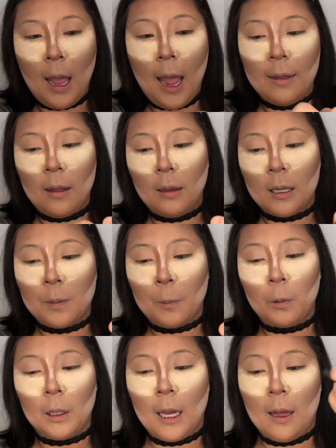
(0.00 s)
and then the
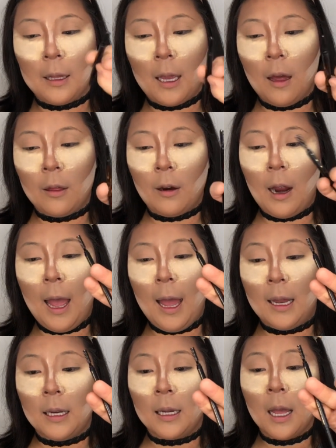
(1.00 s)
spoolie on the other
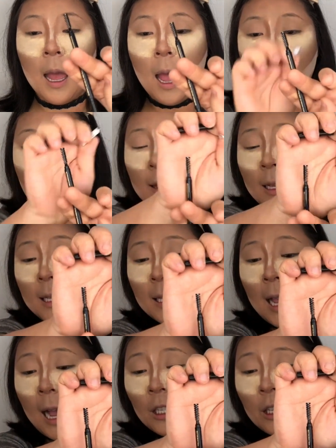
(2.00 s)
end. And this is
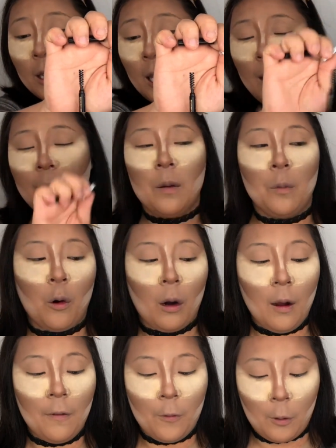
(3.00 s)
actually even
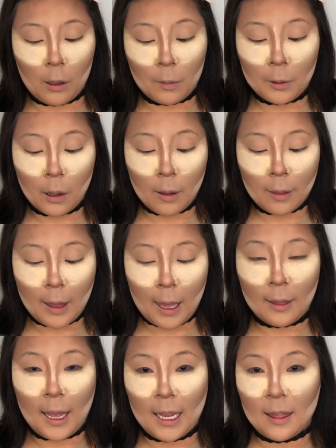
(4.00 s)
more affordable
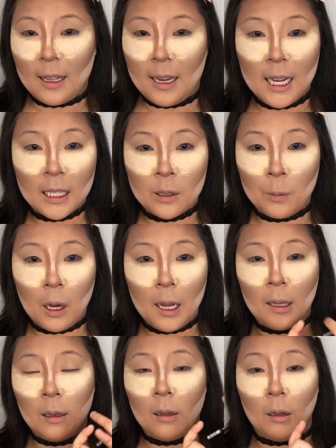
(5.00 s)
than like the NYX
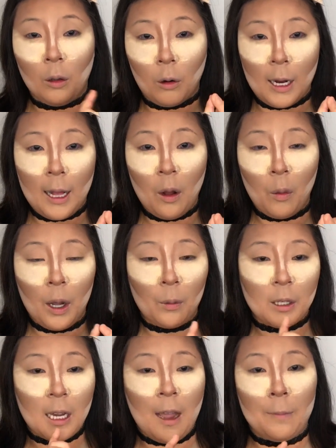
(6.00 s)
one, the L'Oreal one,
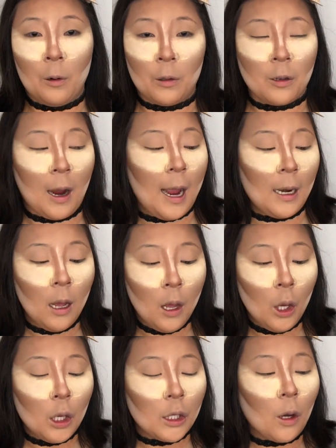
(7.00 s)
which I have both tried.
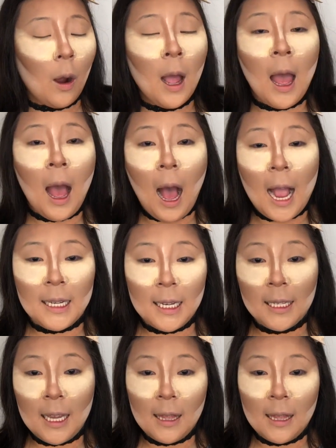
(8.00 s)
So I did